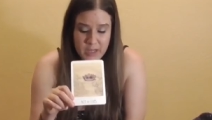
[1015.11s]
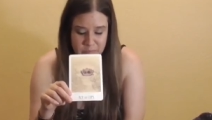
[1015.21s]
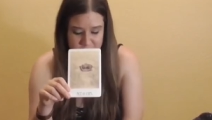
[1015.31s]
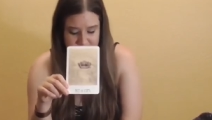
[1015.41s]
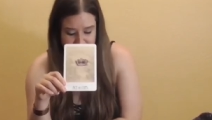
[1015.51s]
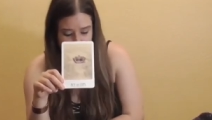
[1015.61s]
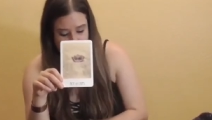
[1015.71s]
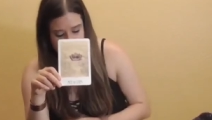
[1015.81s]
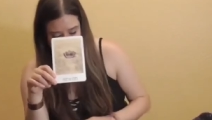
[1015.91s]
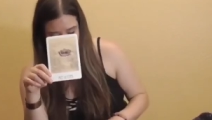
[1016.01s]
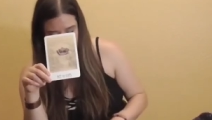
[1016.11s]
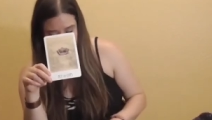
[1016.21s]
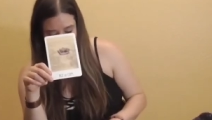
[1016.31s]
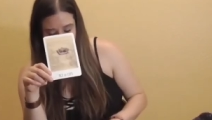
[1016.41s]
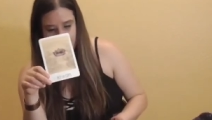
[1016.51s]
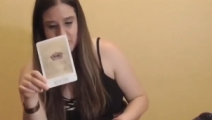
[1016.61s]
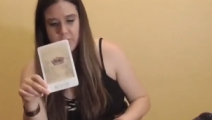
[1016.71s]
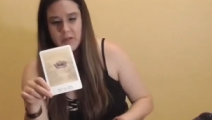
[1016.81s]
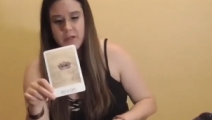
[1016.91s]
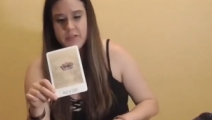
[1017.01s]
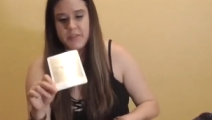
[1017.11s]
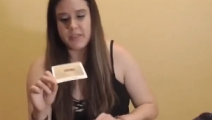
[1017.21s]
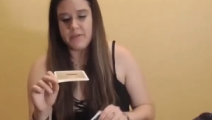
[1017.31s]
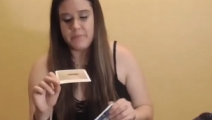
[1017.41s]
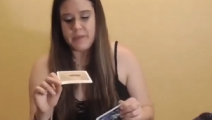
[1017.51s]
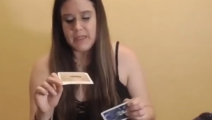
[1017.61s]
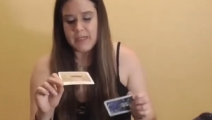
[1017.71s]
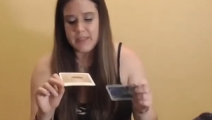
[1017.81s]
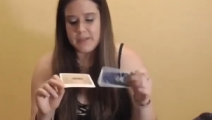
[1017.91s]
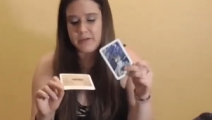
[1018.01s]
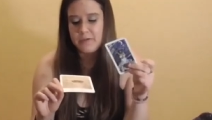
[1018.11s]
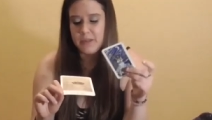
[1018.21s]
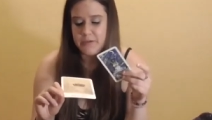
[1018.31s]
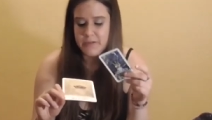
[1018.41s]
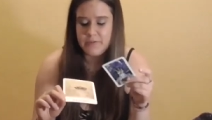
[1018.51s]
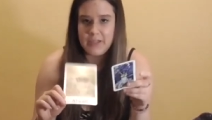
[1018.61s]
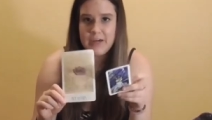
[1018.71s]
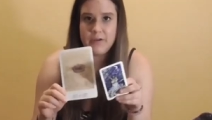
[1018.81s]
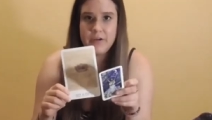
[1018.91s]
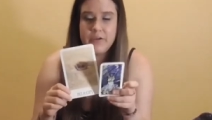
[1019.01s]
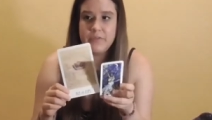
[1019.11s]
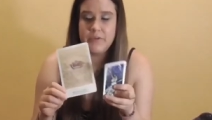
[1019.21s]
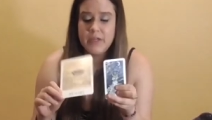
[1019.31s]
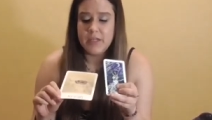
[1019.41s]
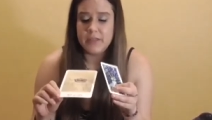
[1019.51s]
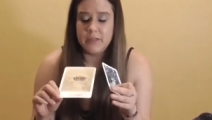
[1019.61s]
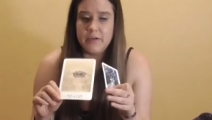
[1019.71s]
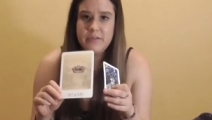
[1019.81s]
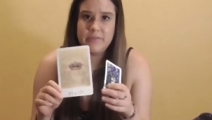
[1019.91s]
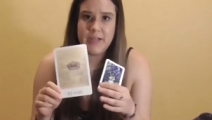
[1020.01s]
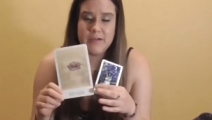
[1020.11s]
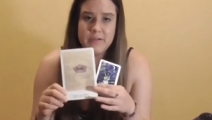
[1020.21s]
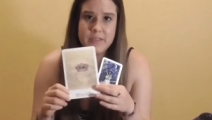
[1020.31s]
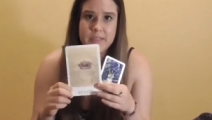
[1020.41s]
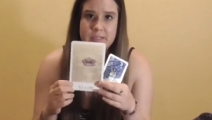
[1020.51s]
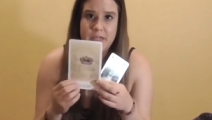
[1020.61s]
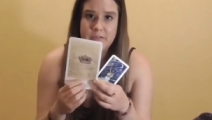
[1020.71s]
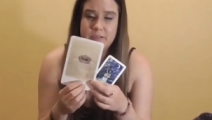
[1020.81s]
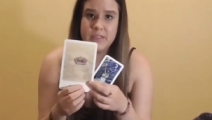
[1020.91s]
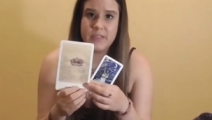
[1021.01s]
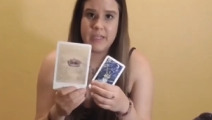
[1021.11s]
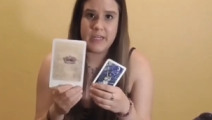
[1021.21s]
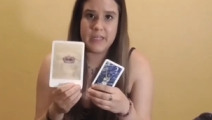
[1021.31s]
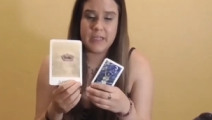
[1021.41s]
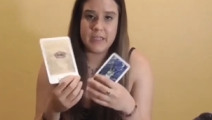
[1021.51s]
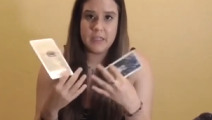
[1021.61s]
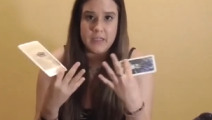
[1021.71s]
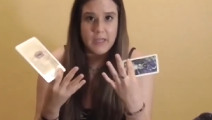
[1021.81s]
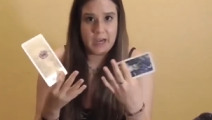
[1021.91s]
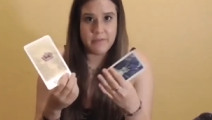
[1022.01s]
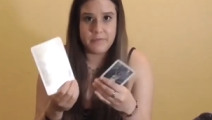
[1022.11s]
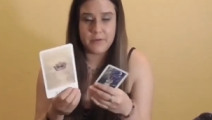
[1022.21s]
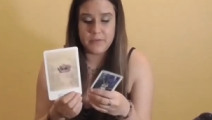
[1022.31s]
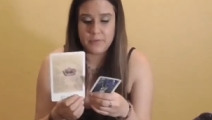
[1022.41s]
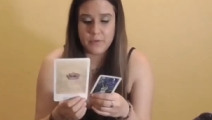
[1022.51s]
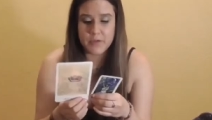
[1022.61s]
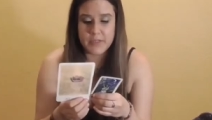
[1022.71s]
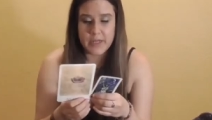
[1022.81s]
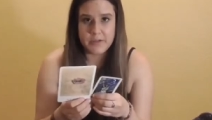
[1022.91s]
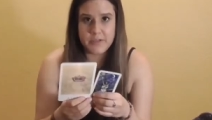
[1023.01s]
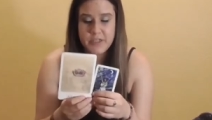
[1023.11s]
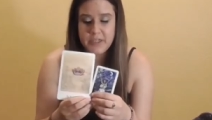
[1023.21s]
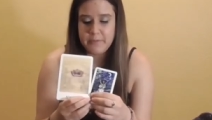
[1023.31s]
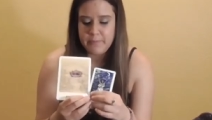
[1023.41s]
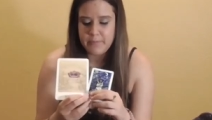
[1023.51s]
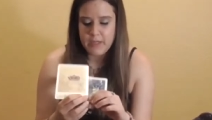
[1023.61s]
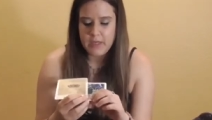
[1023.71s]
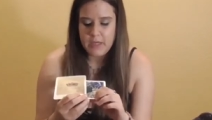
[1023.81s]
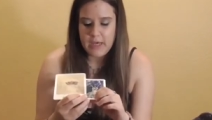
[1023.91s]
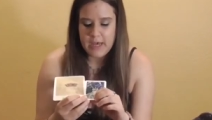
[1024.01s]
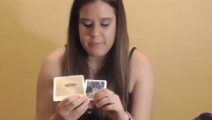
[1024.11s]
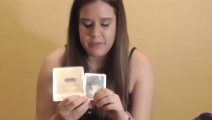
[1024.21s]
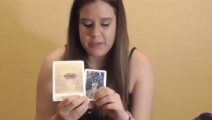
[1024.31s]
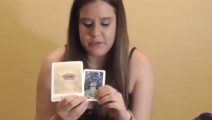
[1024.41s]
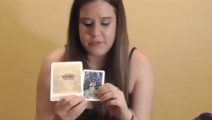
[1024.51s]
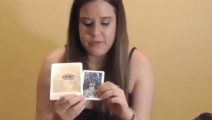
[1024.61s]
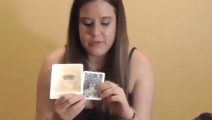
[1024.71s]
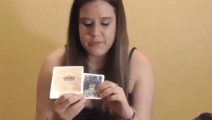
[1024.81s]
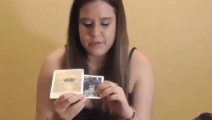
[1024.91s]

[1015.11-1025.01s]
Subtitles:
But Libra, I feel like you've done a lot of work on yourself. Being in this little lotus flower, the lotus flower is a self-sustaining life force energy. And with this Two